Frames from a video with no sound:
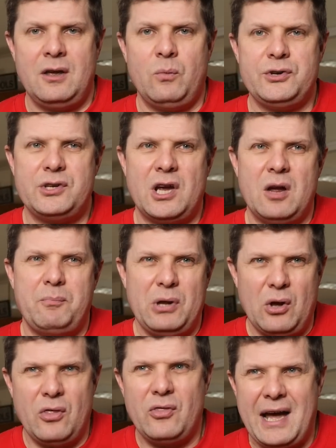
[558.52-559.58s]
Once you go
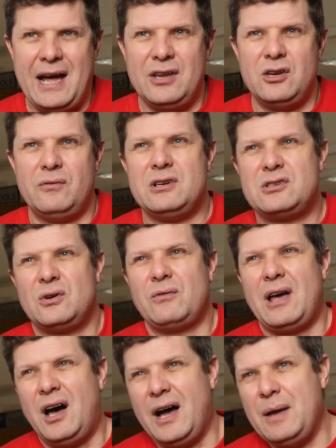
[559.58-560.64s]
beyond that, you're into sort of
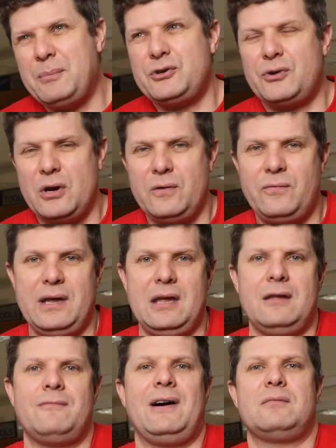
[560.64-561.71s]
like
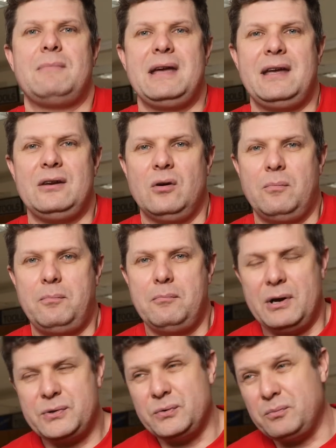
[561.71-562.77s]
hypertrophy, in fact making your
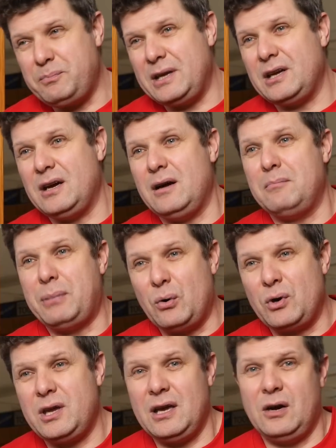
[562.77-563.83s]
muscles bigger and
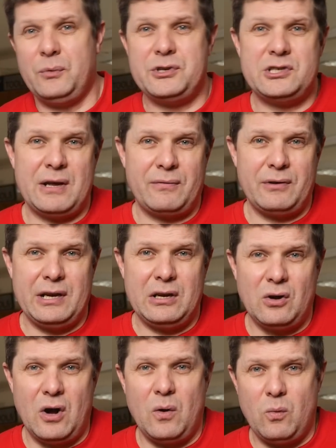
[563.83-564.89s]
bulkier, which is definitely
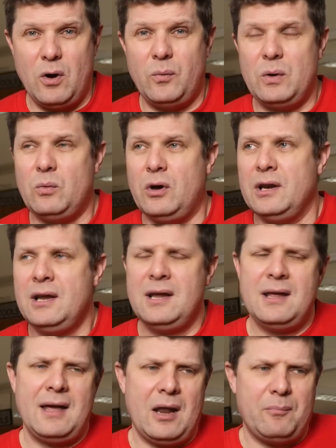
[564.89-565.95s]
not what we want.
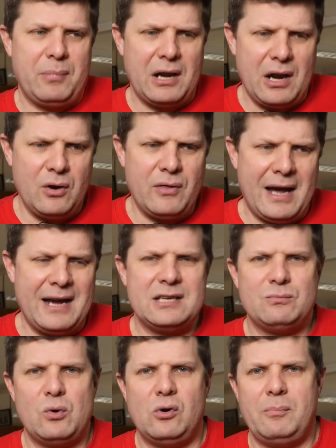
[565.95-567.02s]
And below that
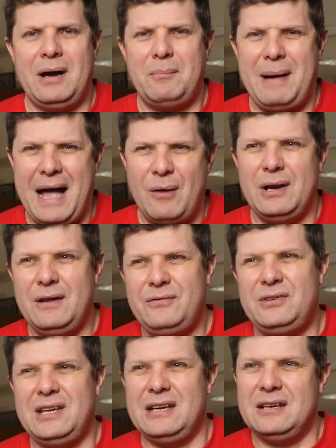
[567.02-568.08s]
is more about
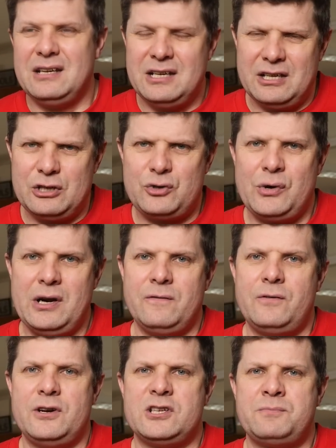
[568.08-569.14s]
powerlifting and training
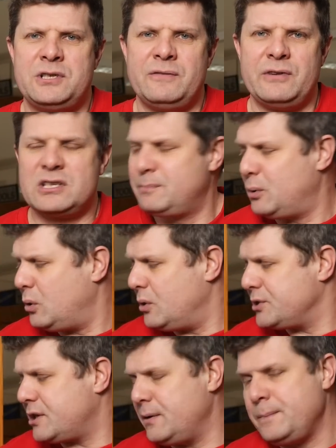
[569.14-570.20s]
for a specific
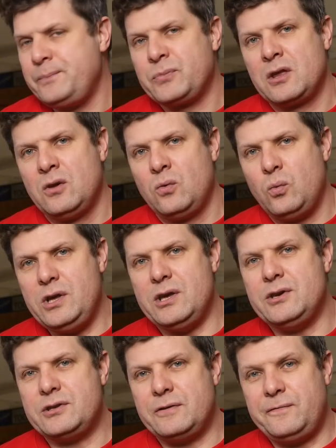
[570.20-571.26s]
sport. So we
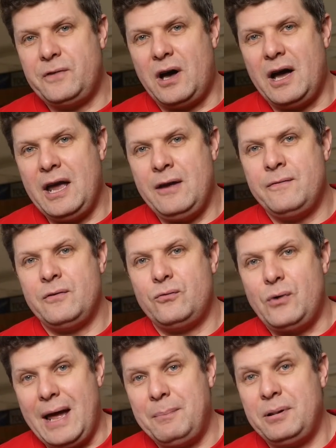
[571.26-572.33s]
use the 5
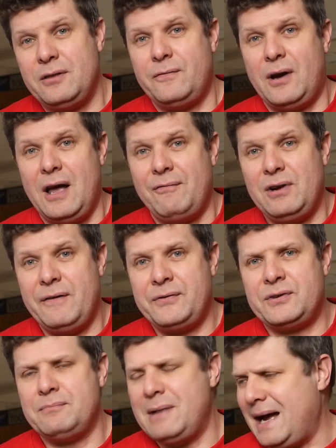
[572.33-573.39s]
rep, 5
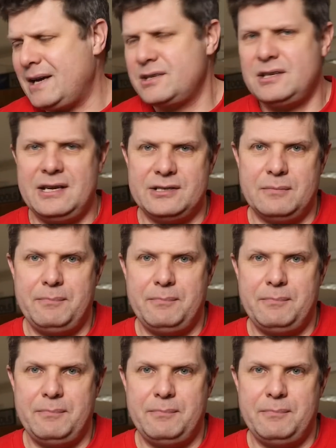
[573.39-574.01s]
lifts max as a